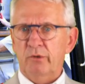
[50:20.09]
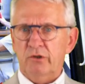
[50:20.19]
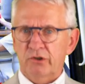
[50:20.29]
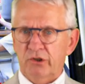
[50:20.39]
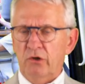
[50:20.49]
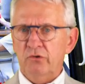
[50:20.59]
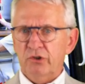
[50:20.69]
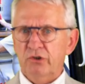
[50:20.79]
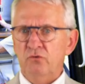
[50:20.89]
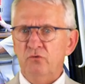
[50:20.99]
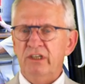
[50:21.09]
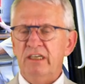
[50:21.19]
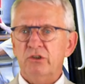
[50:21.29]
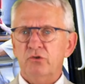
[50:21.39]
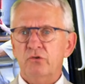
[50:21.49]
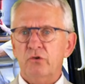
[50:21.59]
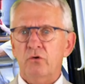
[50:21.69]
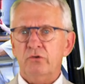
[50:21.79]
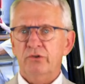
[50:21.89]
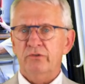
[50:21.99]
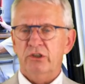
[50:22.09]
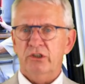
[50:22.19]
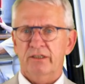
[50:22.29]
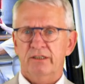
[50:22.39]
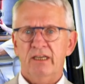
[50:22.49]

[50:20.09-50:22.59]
because those two needs to talk to each other.